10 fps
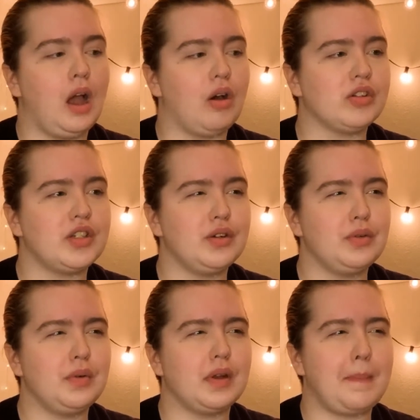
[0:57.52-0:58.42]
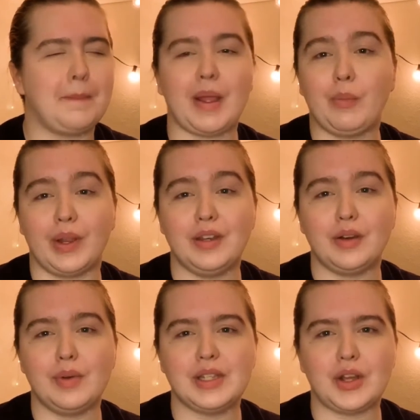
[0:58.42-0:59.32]
Also, my
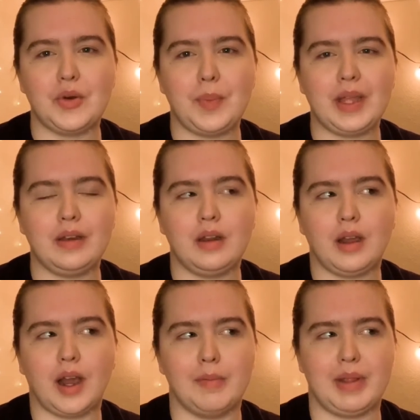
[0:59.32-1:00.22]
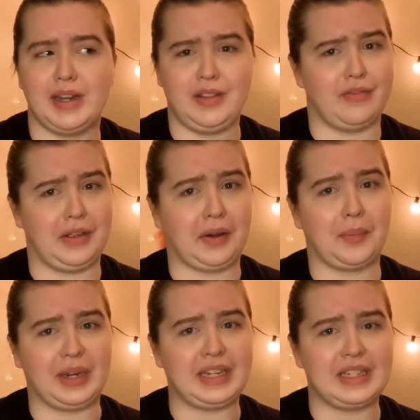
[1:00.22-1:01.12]
window is open, and it's a very
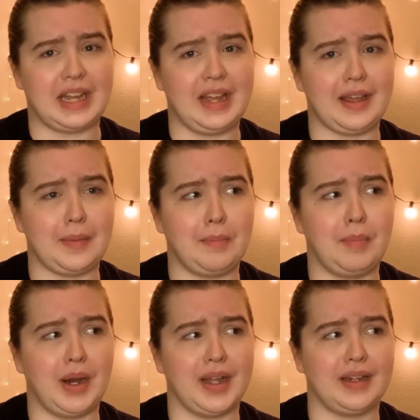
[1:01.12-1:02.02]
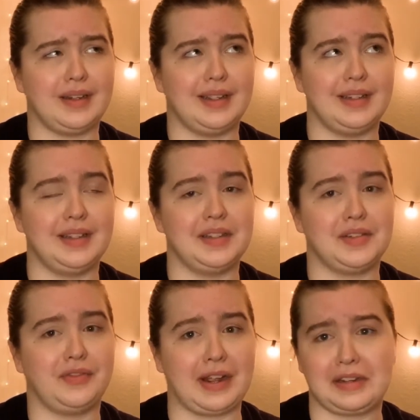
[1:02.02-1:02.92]
windy day, but it
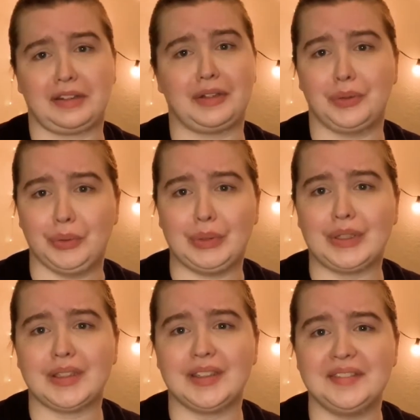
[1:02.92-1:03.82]
is finally cool